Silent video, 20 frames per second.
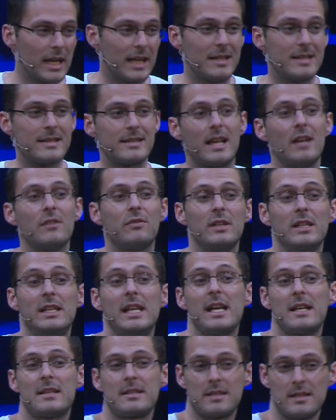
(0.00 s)
and 7
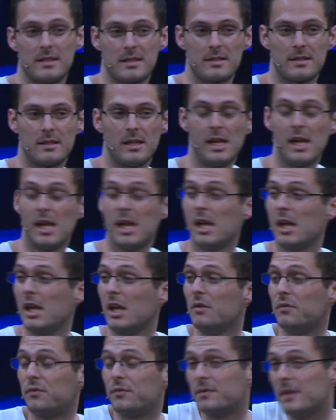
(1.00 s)
yeses.
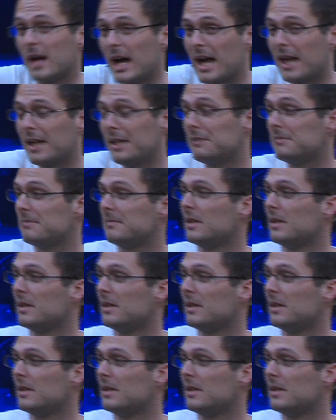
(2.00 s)
If I,